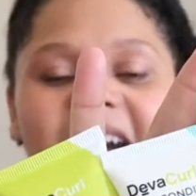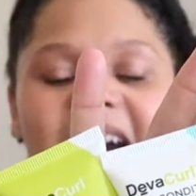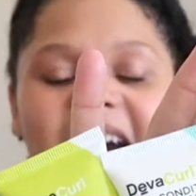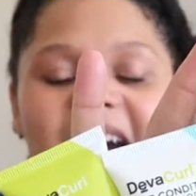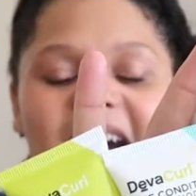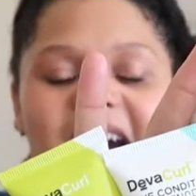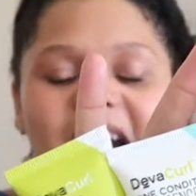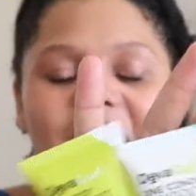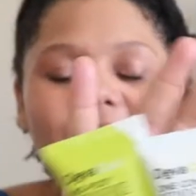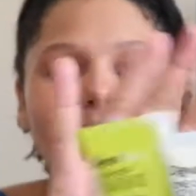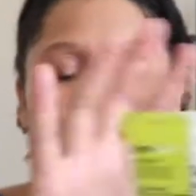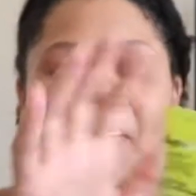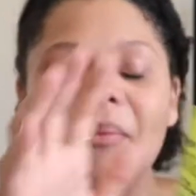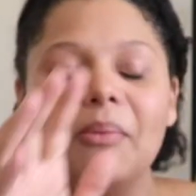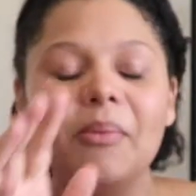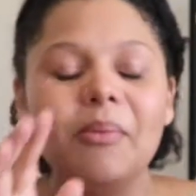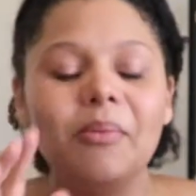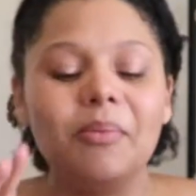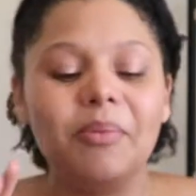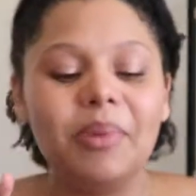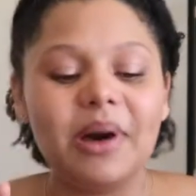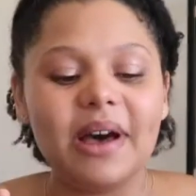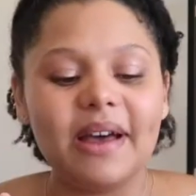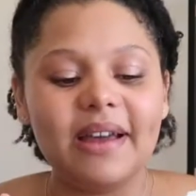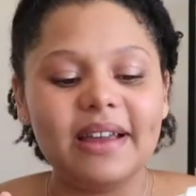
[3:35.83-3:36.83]

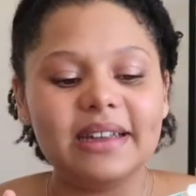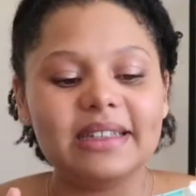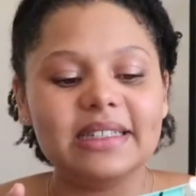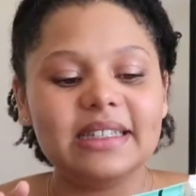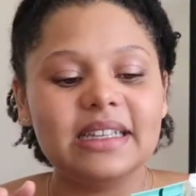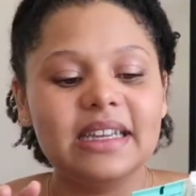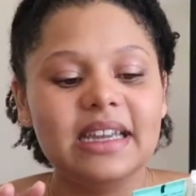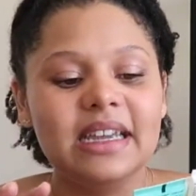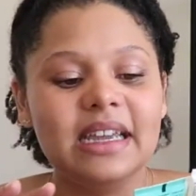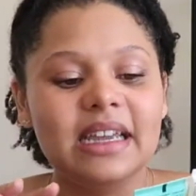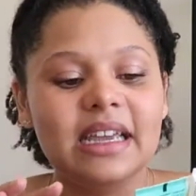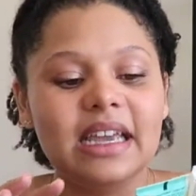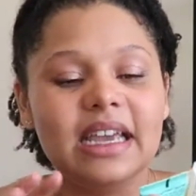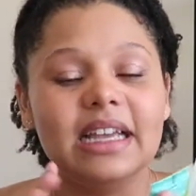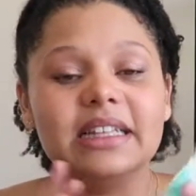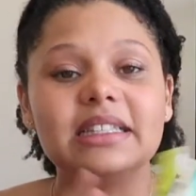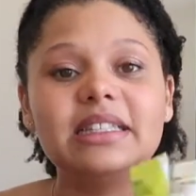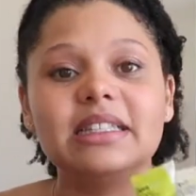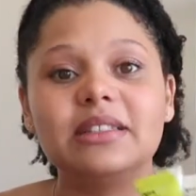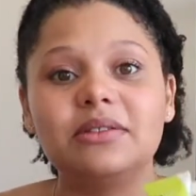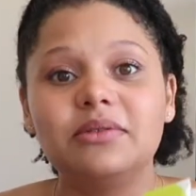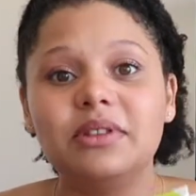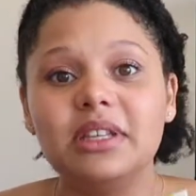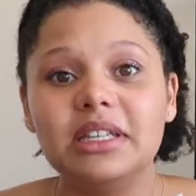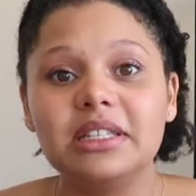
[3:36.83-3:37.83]
but
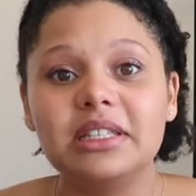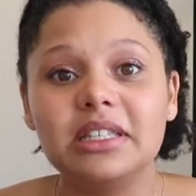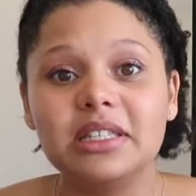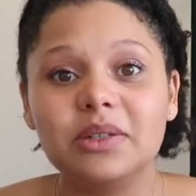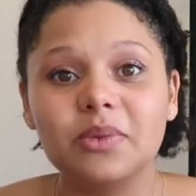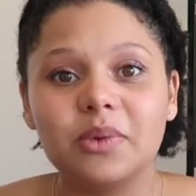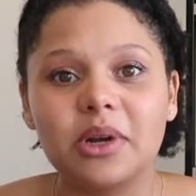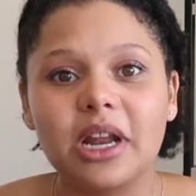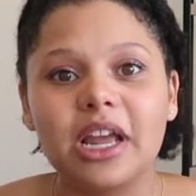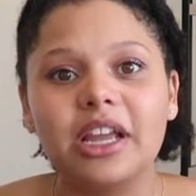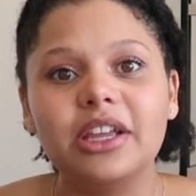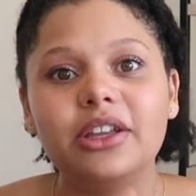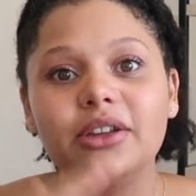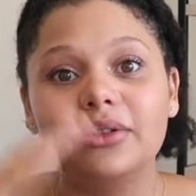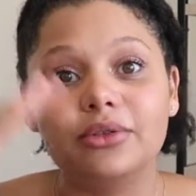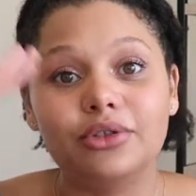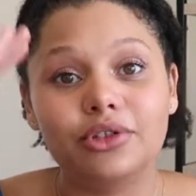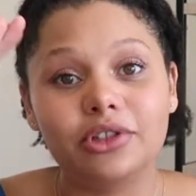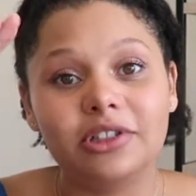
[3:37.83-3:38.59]
this is what I use,